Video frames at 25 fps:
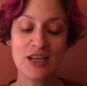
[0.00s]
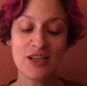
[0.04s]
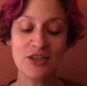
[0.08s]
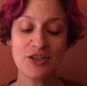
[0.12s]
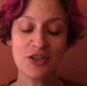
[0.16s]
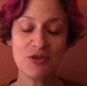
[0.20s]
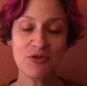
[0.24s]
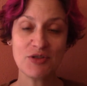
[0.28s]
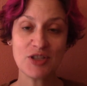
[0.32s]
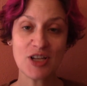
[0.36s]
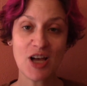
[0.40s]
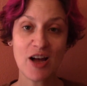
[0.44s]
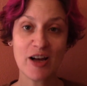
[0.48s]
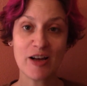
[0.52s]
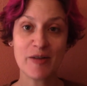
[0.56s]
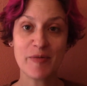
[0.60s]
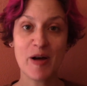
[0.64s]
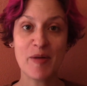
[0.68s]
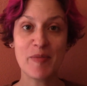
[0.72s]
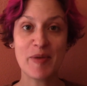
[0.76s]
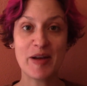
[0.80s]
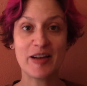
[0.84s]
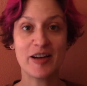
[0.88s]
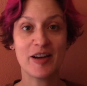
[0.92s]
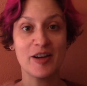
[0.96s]
to talk
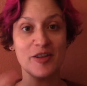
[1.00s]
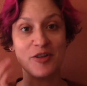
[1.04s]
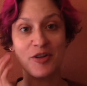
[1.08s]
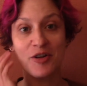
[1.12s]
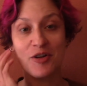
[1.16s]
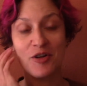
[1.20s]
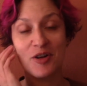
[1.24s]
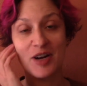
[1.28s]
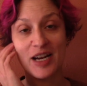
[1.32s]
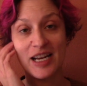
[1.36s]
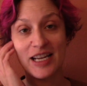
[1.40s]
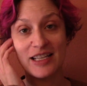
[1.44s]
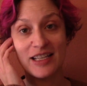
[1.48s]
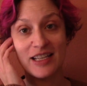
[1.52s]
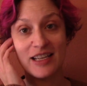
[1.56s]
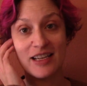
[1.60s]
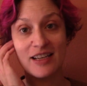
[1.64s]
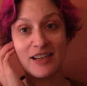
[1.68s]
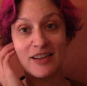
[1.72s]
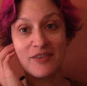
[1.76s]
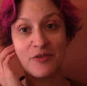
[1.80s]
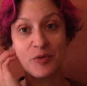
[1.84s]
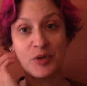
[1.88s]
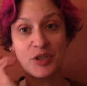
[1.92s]
about my other great love,